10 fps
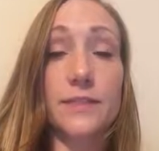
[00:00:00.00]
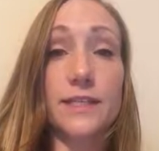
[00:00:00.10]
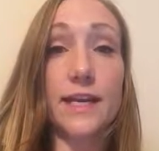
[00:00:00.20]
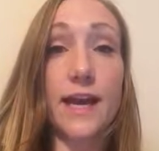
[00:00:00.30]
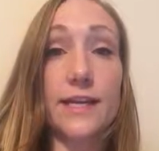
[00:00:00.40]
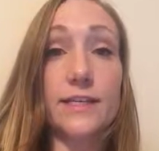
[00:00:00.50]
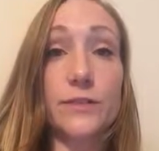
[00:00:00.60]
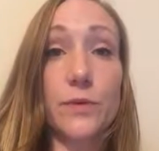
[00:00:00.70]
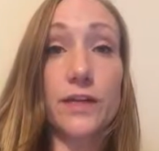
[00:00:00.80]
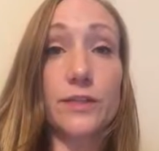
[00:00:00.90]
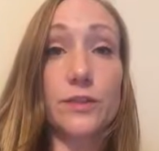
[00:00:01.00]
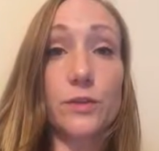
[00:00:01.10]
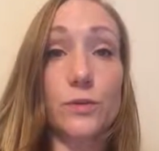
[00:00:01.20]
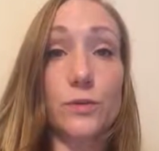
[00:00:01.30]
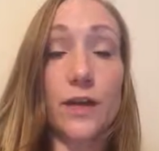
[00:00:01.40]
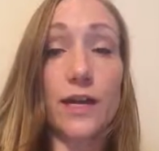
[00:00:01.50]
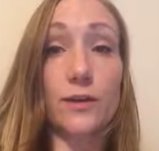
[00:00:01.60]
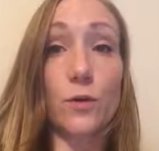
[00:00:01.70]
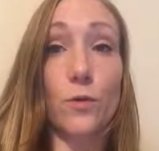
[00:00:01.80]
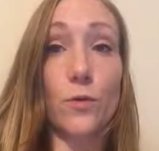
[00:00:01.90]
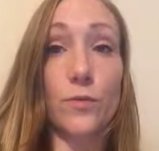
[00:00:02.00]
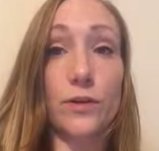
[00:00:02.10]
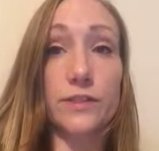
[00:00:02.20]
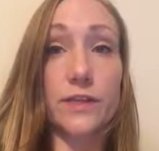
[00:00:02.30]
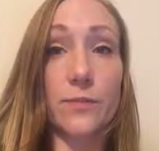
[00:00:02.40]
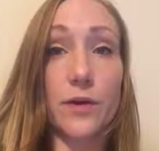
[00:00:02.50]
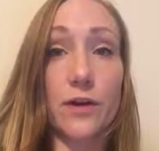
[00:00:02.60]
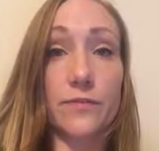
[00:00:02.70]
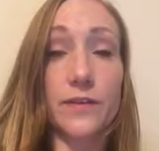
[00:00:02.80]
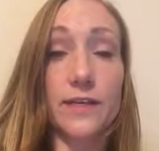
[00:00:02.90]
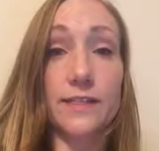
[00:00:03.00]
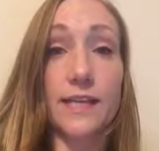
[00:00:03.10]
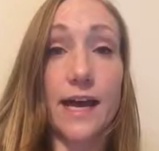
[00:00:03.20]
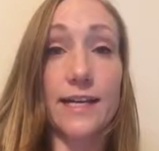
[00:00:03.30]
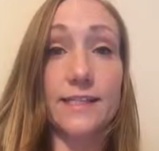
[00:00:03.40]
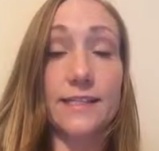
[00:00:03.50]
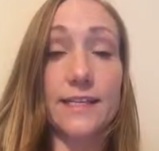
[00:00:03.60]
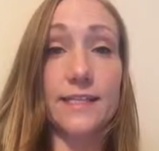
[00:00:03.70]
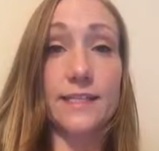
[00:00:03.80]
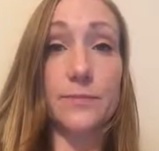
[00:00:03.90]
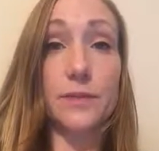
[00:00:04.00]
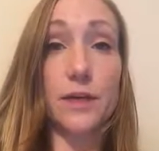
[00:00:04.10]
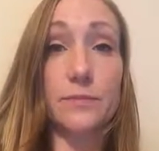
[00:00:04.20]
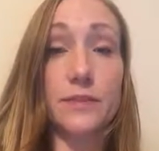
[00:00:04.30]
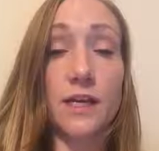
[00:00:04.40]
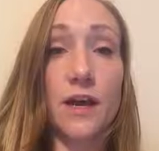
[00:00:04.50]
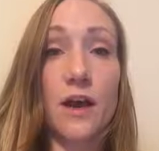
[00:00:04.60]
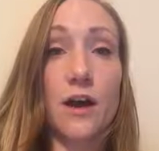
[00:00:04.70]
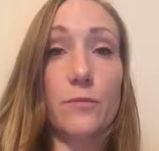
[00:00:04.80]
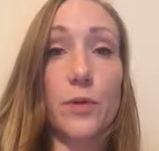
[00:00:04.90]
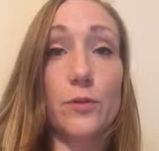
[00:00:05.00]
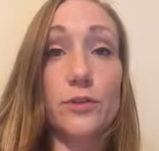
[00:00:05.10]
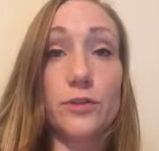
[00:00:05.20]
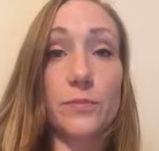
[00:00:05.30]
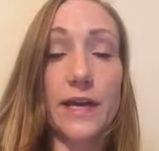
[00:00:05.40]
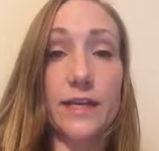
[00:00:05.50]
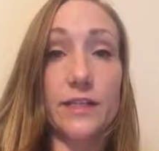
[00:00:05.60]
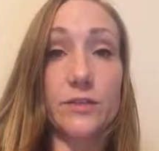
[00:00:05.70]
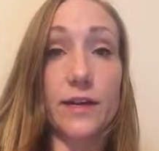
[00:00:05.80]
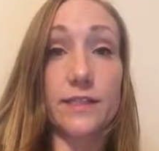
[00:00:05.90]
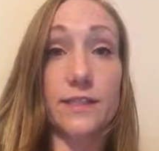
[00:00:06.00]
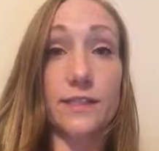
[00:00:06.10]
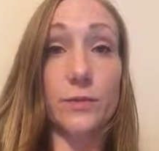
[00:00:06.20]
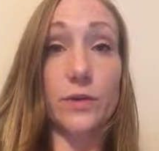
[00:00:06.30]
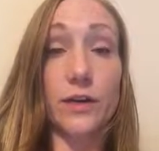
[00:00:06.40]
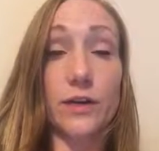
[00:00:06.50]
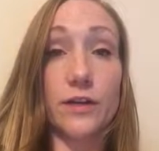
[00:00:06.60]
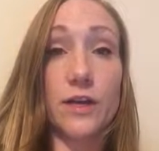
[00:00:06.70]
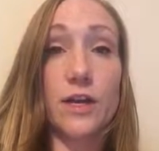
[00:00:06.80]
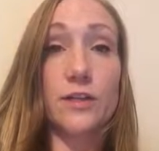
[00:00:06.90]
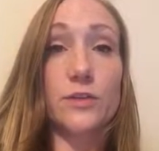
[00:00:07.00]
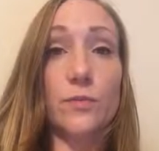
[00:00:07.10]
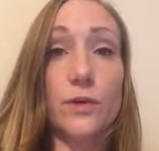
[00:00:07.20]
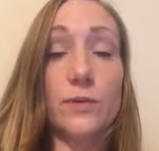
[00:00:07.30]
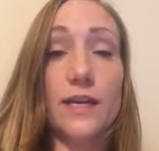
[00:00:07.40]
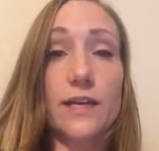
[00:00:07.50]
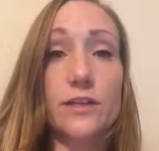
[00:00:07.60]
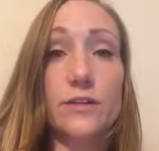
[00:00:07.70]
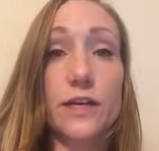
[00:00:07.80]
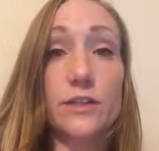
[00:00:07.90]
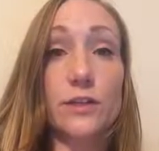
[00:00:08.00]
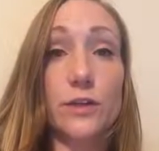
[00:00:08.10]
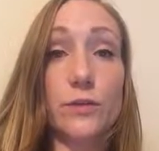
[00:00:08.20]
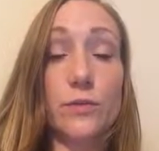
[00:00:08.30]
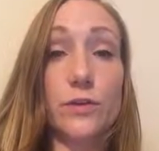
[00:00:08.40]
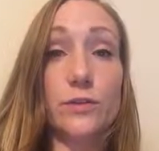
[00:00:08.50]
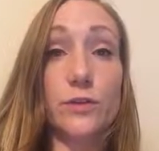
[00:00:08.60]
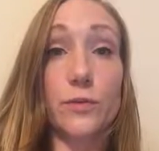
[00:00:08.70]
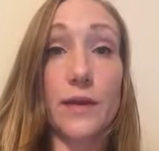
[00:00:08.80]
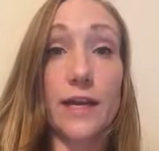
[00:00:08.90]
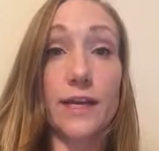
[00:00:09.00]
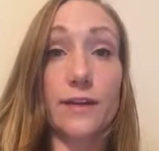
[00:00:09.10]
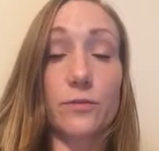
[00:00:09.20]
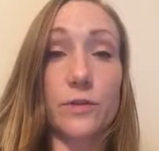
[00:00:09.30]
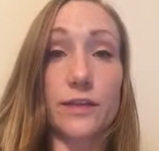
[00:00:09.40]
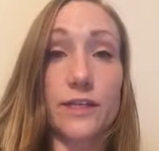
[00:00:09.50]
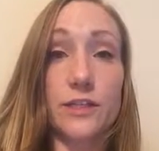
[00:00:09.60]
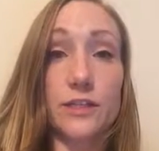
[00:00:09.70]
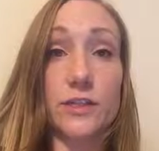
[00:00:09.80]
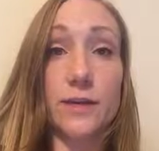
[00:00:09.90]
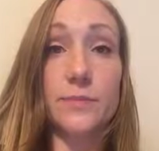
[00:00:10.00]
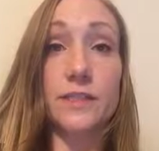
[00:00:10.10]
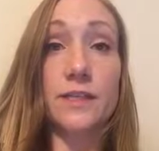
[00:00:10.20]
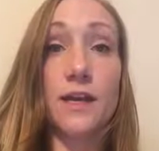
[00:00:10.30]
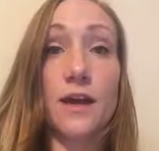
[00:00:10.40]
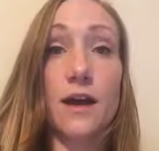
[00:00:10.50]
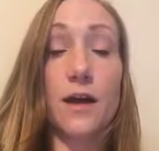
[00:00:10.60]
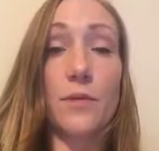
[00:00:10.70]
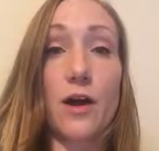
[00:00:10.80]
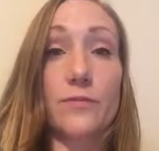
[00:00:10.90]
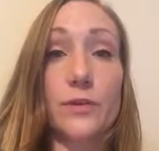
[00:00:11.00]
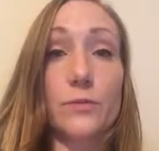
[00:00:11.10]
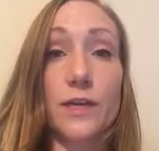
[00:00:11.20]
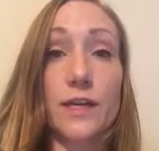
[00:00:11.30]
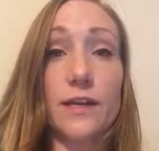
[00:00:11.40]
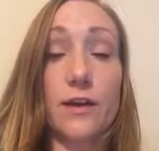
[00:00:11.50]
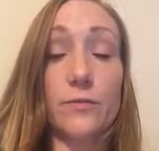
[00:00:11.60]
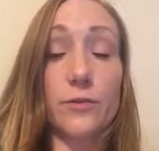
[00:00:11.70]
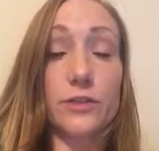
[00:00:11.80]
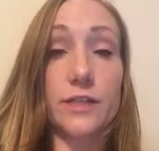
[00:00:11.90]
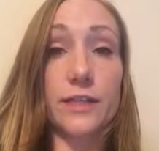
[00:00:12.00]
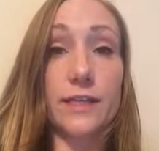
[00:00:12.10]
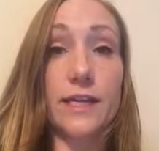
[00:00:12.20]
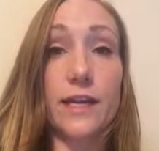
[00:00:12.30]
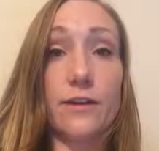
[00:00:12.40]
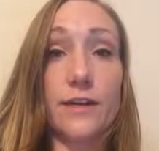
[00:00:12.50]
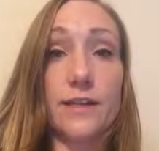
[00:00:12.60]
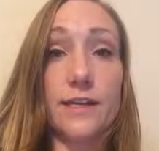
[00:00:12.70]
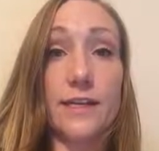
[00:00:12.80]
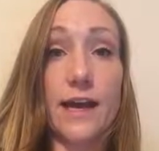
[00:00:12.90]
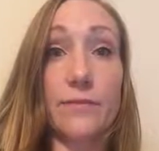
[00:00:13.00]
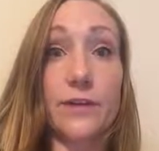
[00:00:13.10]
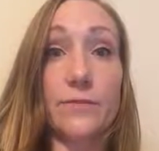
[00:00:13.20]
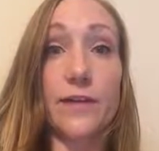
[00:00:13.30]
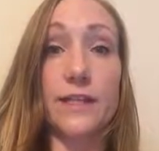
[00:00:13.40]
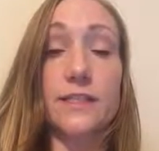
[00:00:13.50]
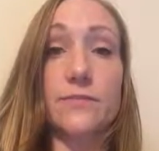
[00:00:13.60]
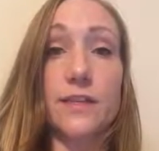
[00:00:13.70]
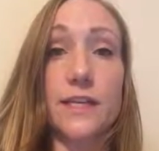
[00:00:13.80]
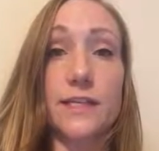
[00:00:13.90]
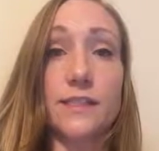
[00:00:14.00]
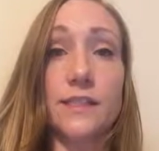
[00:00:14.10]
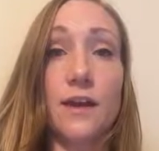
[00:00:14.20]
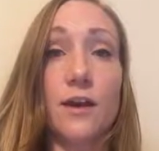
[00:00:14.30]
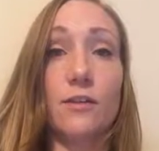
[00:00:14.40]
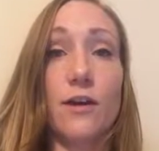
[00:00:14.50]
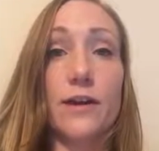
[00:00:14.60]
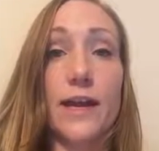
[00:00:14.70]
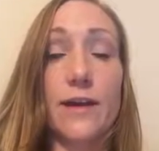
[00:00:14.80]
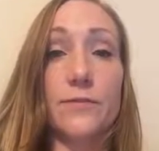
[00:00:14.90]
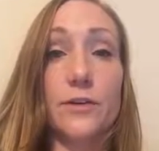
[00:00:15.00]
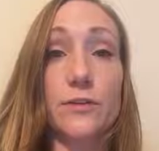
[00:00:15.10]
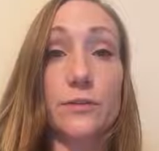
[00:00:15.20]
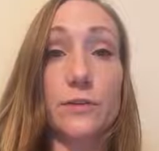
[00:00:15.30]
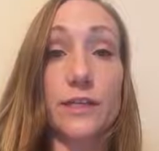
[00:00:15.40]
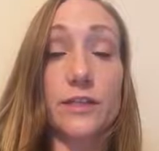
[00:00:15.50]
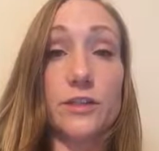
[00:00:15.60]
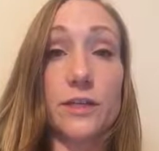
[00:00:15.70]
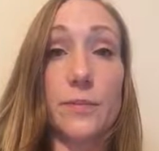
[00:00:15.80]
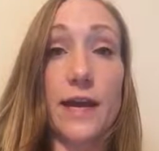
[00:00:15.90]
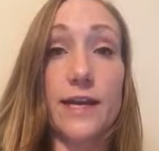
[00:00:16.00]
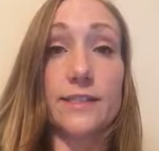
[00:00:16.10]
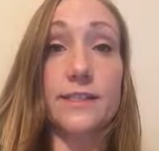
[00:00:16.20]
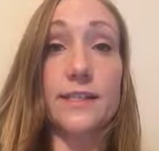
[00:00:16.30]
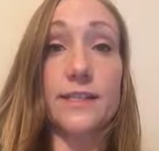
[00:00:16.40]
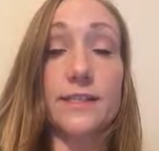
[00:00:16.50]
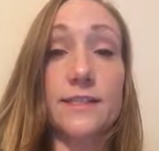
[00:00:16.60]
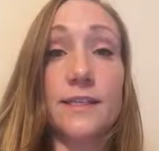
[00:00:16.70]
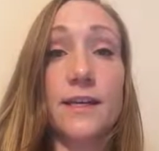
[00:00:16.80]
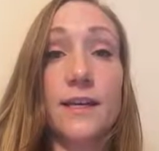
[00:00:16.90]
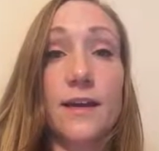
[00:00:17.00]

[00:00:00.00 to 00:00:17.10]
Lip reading: Today I just wanted to kind of go over some of the signs and symptoms of post-traumatic stress disorder. So when we enter into traumatic relationships, often we unfortunately carry the heavy effects of these long after the relationship has ceased.